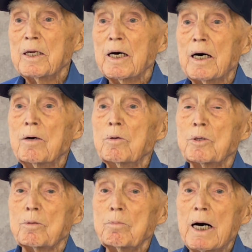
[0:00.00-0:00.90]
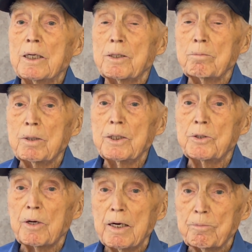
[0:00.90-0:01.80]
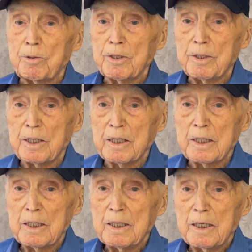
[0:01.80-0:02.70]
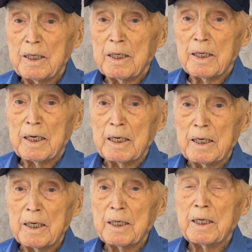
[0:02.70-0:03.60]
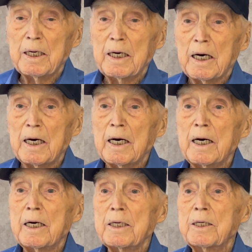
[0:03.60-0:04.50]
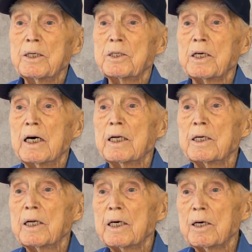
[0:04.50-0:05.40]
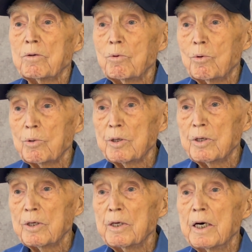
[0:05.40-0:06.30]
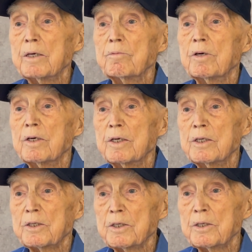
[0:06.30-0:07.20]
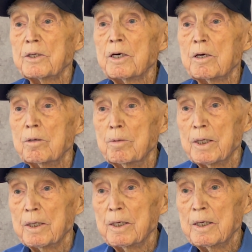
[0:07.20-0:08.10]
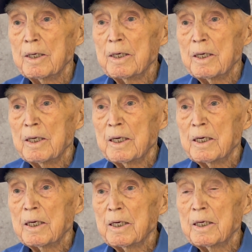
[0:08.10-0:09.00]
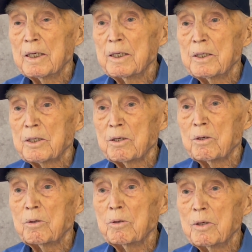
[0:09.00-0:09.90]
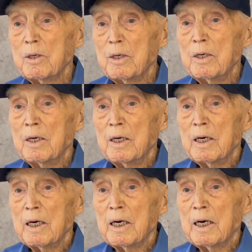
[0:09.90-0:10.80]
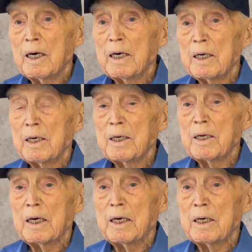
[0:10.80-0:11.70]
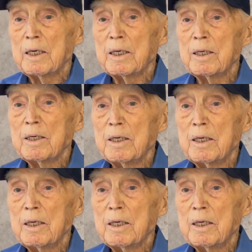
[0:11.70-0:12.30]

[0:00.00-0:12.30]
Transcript: I was about to be drafted, and I decided I wanted the Navy instead of the Army, and so I